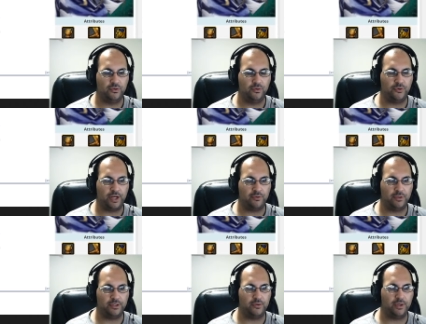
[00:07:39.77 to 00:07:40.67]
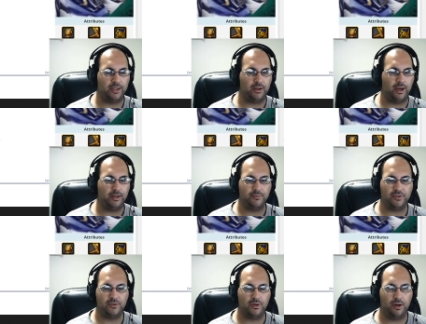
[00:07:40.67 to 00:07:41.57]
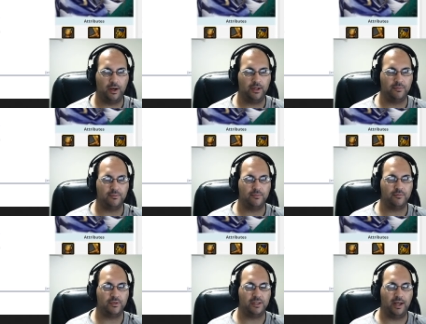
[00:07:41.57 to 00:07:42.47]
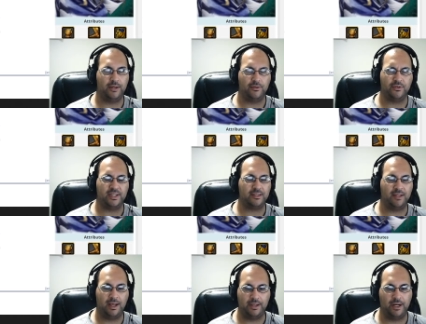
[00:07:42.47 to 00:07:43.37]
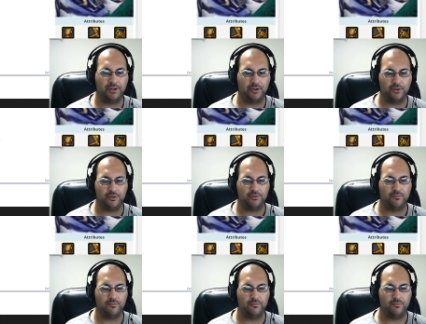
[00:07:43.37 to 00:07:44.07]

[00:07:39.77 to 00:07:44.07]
you generally do get items item slot or six slotted on your